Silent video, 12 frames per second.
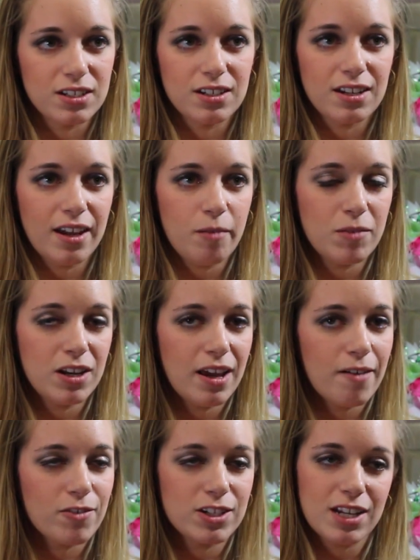and I mean,
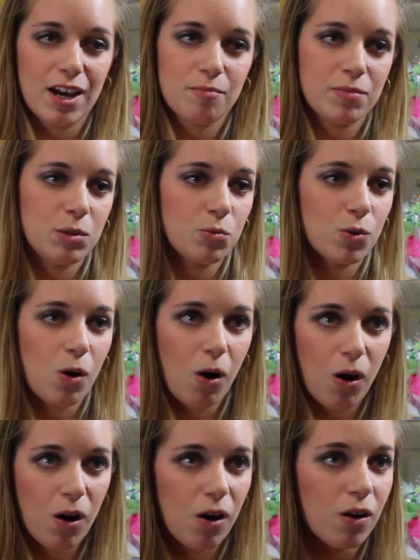every time people
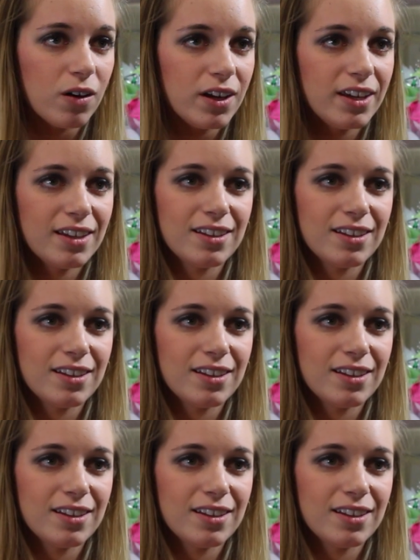call,